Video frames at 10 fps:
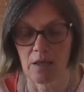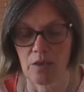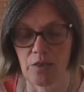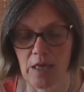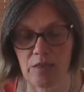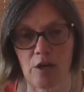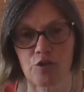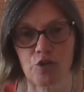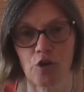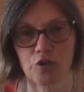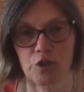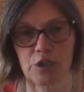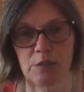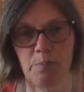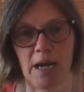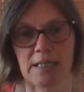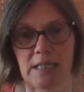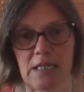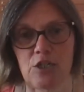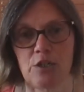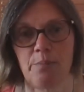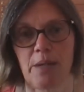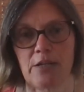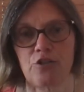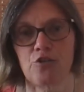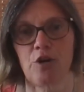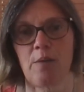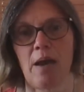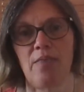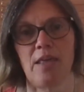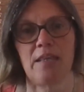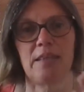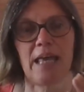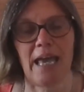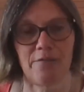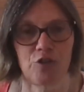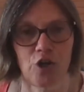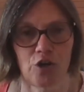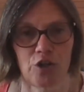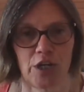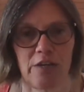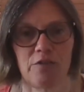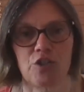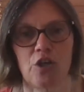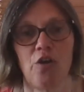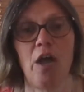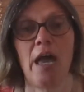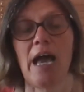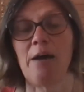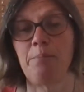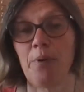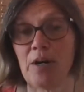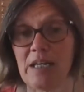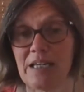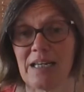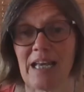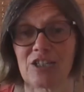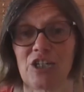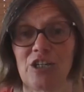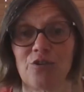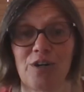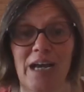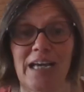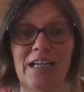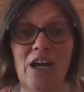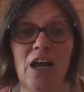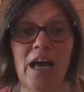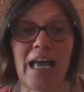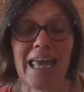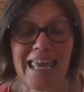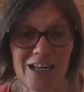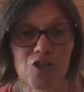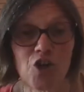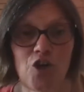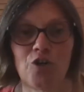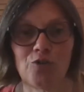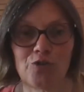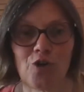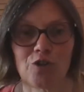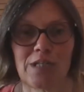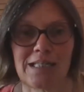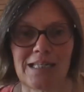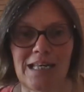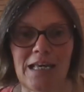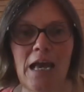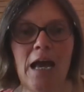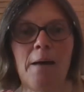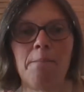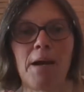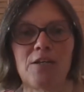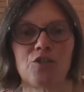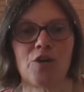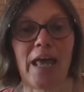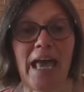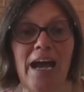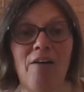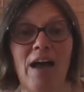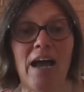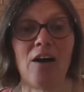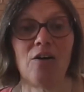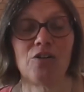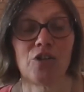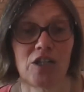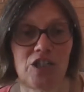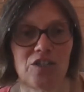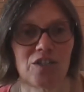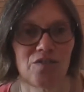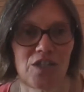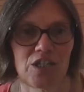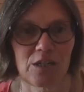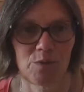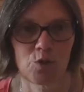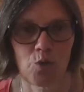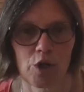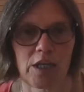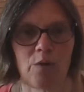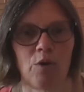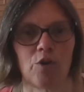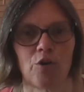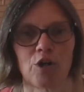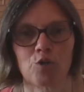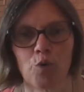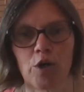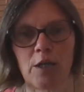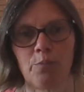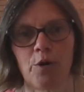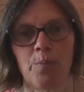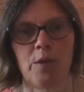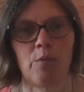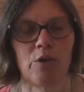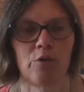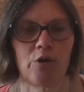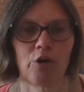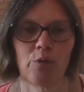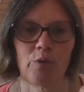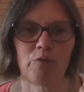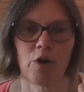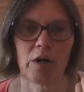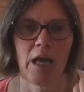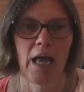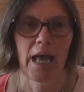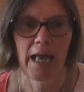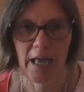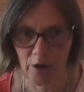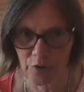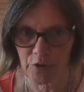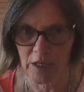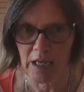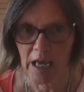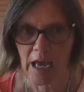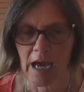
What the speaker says: then those toxins can pass into the bloodstream and then they have to go to the liver. So our body can actually create internal toxicity based on how our digestive system is working and whether or not it's working properly, whether or not we've got a healthy